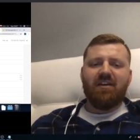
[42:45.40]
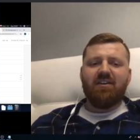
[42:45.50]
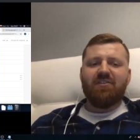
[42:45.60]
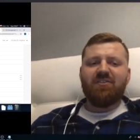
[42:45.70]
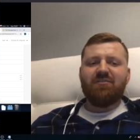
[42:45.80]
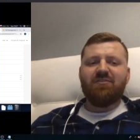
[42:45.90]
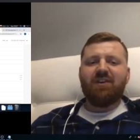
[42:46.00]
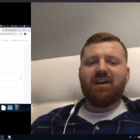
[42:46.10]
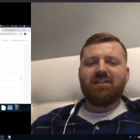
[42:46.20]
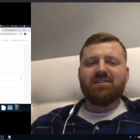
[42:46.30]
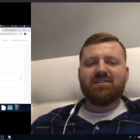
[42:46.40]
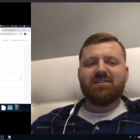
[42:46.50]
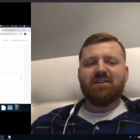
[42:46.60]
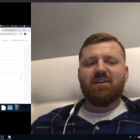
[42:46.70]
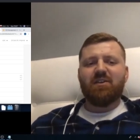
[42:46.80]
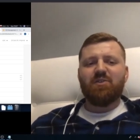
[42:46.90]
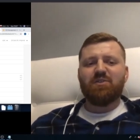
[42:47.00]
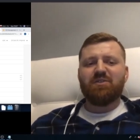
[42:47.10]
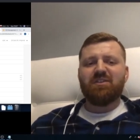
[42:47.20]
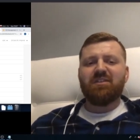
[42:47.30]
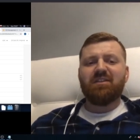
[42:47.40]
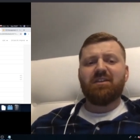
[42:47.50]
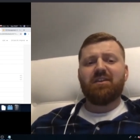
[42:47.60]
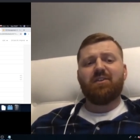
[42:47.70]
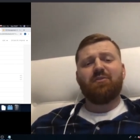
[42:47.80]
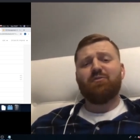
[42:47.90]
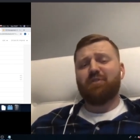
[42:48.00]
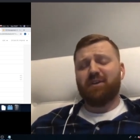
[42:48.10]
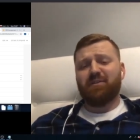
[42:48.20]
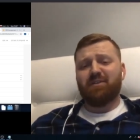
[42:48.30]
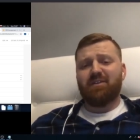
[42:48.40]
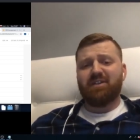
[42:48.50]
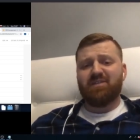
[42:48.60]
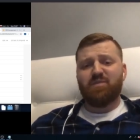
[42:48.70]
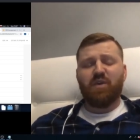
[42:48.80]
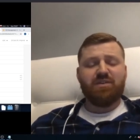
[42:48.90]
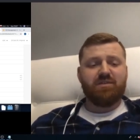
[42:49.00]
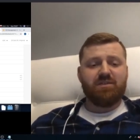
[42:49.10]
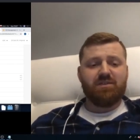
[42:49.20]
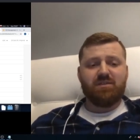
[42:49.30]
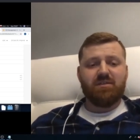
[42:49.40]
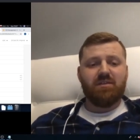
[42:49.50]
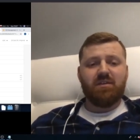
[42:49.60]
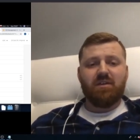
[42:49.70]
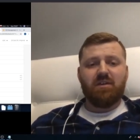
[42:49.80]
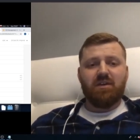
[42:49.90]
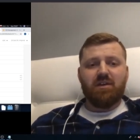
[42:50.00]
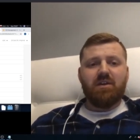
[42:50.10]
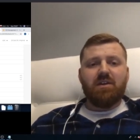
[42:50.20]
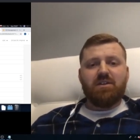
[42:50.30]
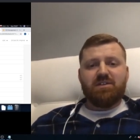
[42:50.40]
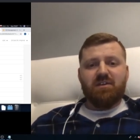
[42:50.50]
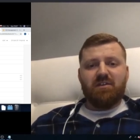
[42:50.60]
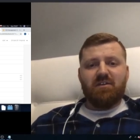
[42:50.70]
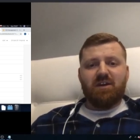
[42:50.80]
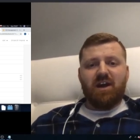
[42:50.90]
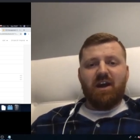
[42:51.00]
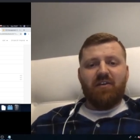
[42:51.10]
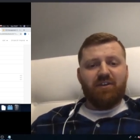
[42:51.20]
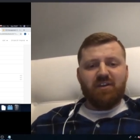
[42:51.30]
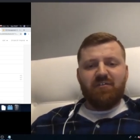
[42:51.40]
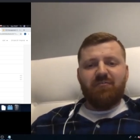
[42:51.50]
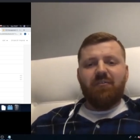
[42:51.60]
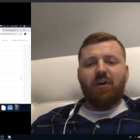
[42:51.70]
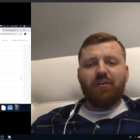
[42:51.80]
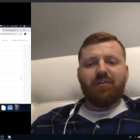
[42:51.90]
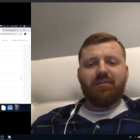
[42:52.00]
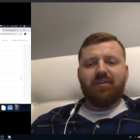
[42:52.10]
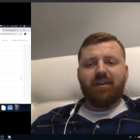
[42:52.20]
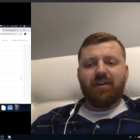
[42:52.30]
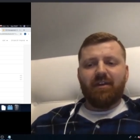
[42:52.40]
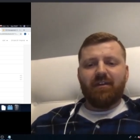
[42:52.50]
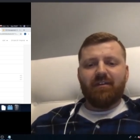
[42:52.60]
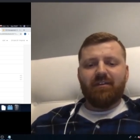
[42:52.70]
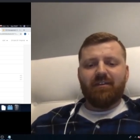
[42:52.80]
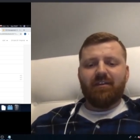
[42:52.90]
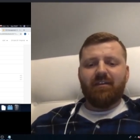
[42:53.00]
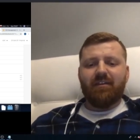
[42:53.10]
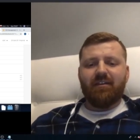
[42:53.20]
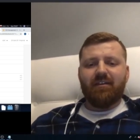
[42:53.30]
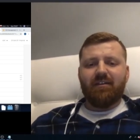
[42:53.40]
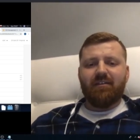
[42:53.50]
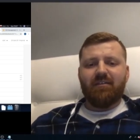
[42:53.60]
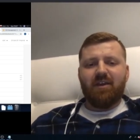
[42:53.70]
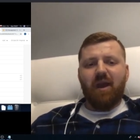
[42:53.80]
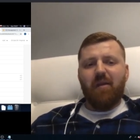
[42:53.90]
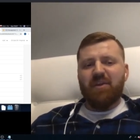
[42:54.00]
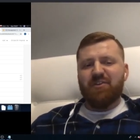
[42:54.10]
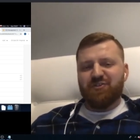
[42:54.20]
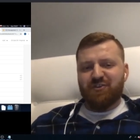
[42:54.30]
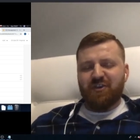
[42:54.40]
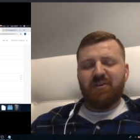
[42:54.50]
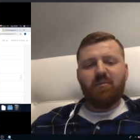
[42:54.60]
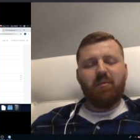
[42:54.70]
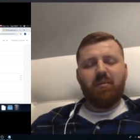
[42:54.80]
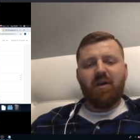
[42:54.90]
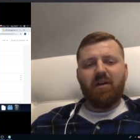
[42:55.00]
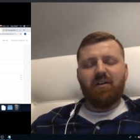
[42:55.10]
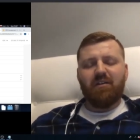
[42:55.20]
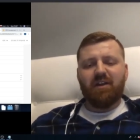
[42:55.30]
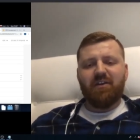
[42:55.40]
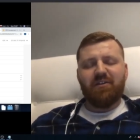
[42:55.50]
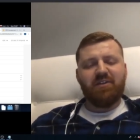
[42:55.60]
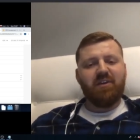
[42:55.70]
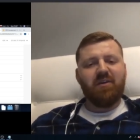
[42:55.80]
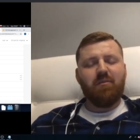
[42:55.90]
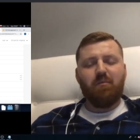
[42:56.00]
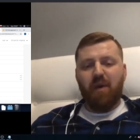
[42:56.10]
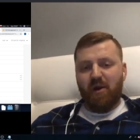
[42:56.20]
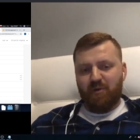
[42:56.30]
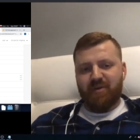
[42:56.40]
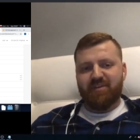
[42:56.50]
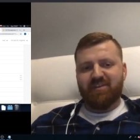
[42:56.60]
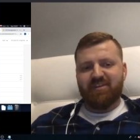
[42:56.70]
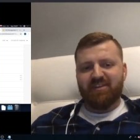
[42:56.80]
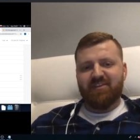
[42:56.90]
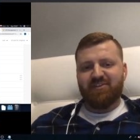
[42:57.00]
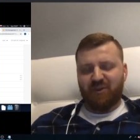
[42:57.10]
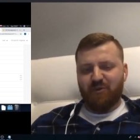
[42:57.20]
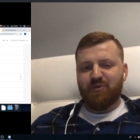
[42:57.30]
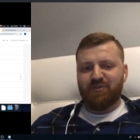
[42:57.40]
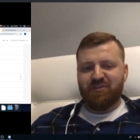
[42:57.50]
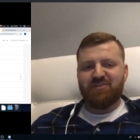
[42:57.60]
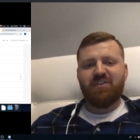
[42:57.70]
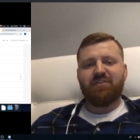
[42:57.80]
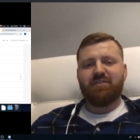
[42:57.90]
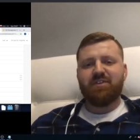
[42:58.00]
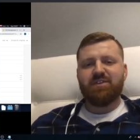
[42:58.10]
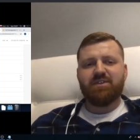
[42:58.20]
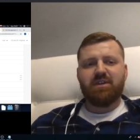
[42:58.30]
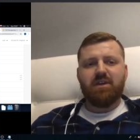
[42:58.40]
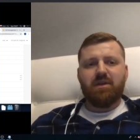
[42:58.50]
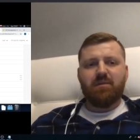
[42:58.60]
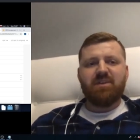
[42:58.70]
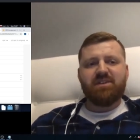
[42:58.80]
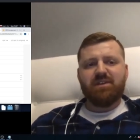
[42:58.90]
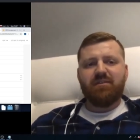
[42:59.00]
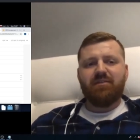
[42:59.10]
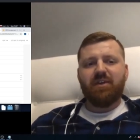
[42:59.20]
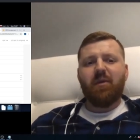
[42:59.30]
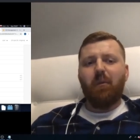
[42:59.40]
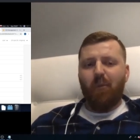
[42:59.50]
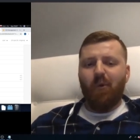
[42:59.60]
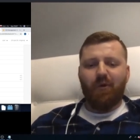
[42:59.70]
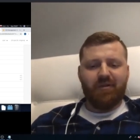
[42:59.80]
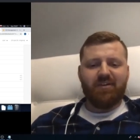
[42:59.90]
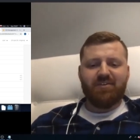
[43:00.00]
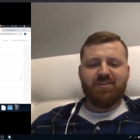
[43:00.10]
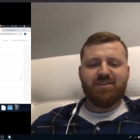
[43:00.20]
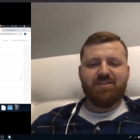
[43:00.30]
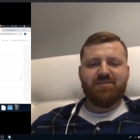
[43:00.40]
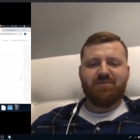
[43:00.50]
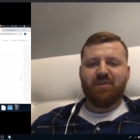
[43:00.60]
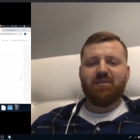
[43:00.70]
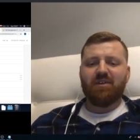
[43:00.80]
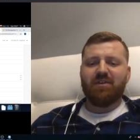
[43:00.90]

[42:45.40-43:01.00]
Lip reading: the files using the regular expressions. So I really thought that a machine learning powered security service means something more than just regular